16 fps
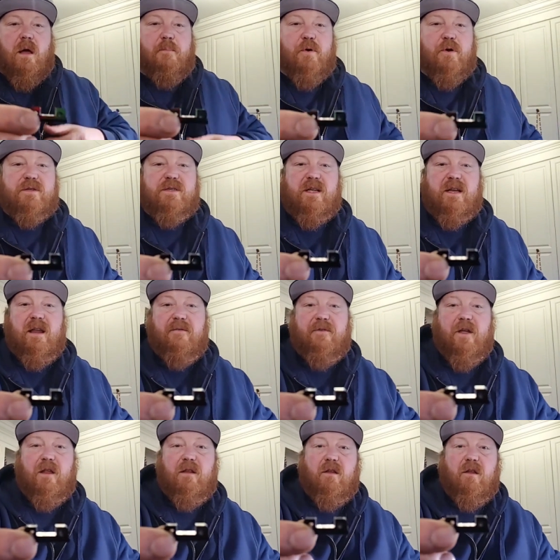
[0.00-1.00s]
put a
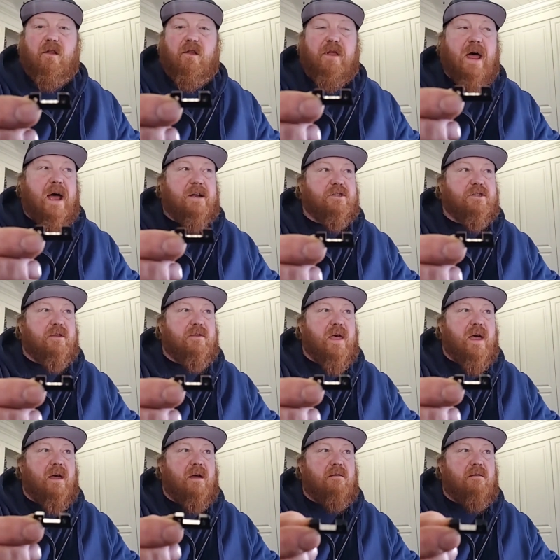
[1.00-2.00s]
significant little notch in
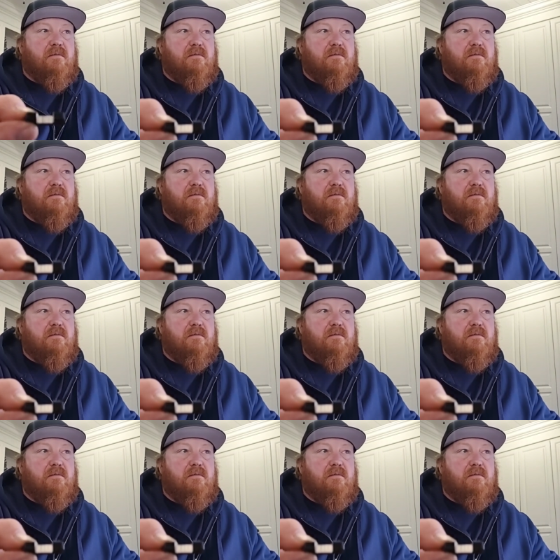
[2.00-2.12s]
that.